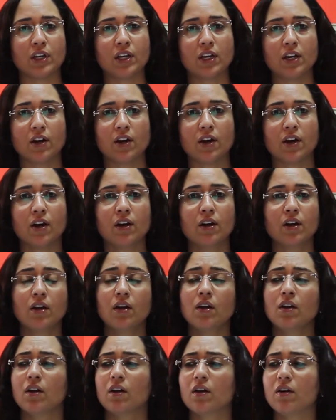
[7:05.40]
here,
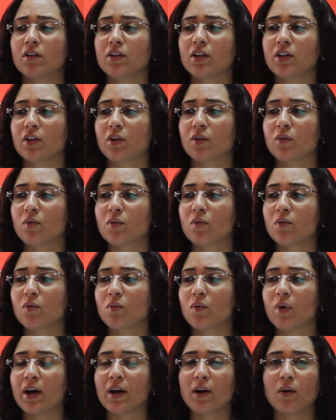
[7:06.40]

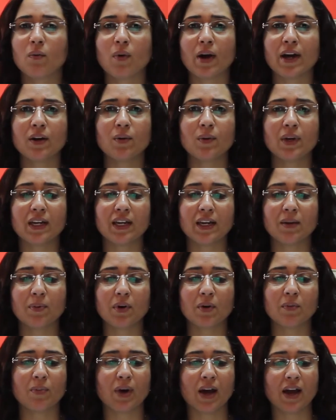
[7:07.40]
why do we keep
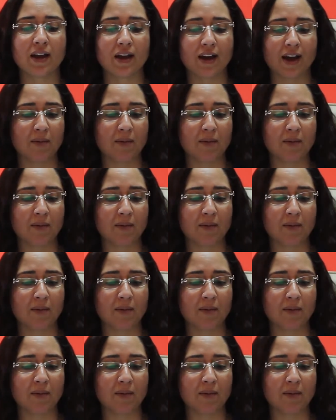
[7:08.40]
on buying?